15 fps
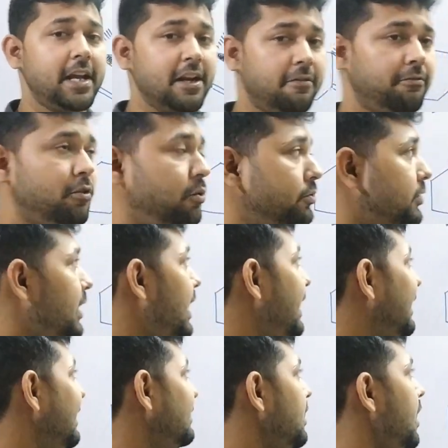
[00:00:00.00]
and of course
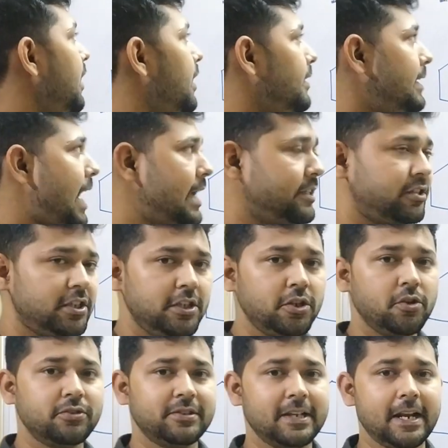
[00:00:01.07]
it is
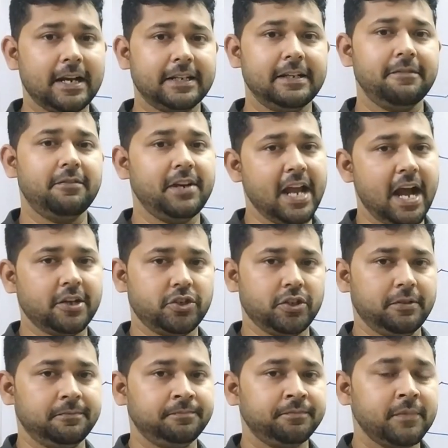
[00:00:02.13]
distereoselective
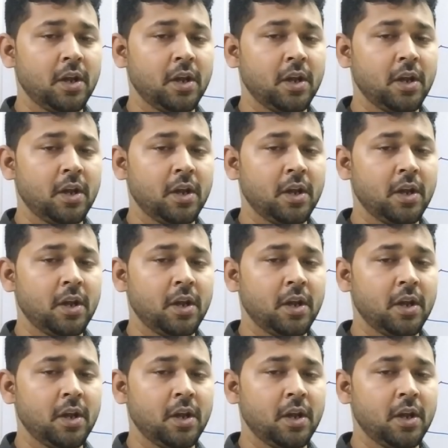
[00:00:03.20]
reaction.